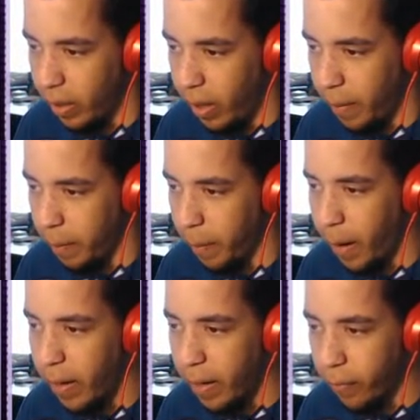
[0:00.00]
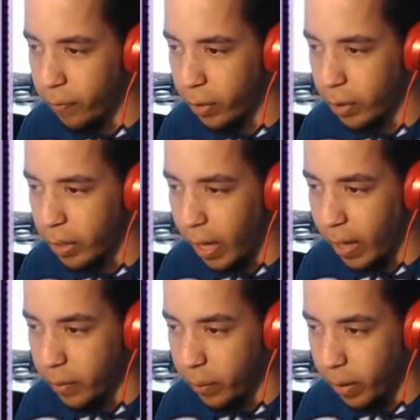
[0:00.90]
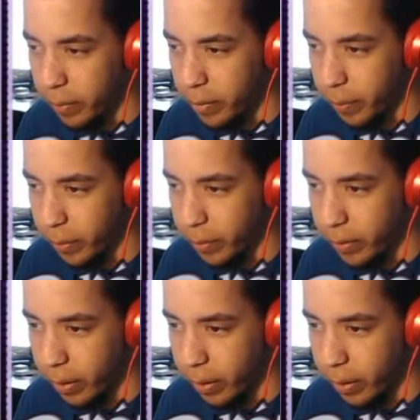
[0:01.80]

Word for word: I might have forgotten where I'm supposed.